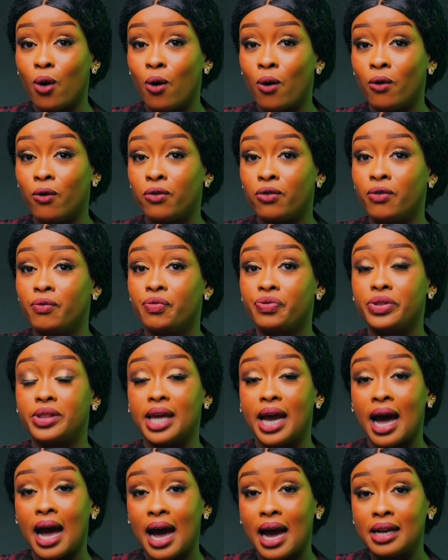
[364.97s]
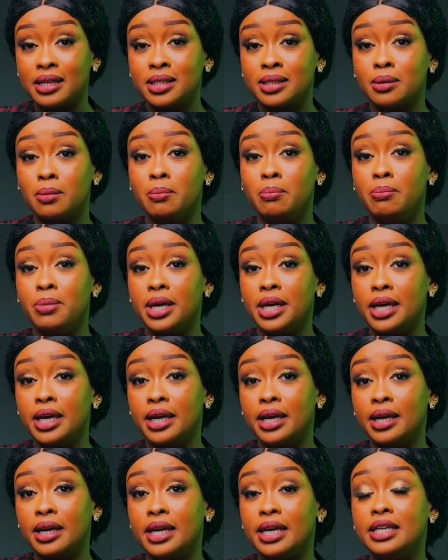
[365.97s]
of the heart
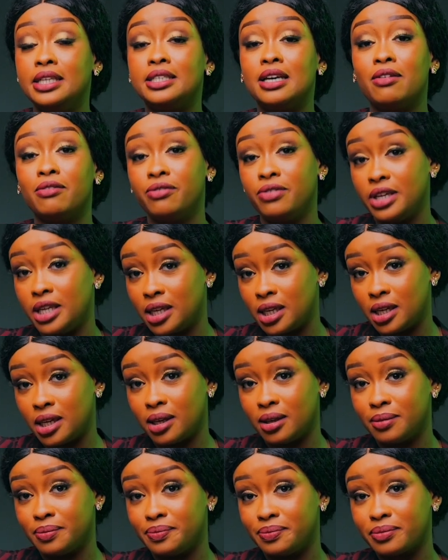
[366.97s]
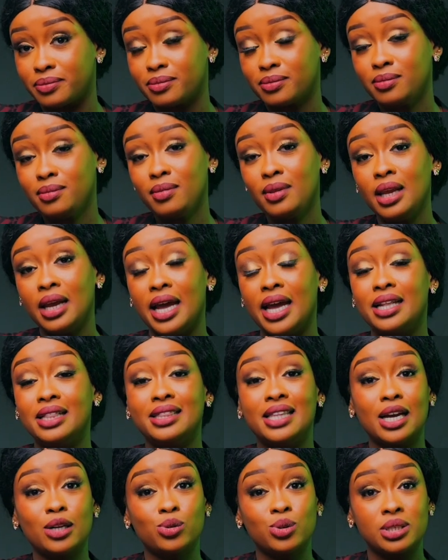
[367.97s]
being intervened, and
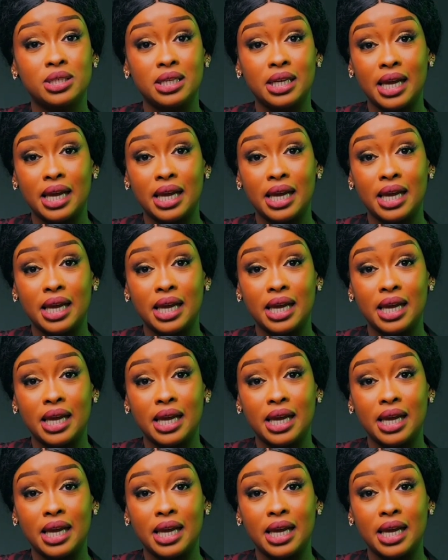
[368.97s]
that was in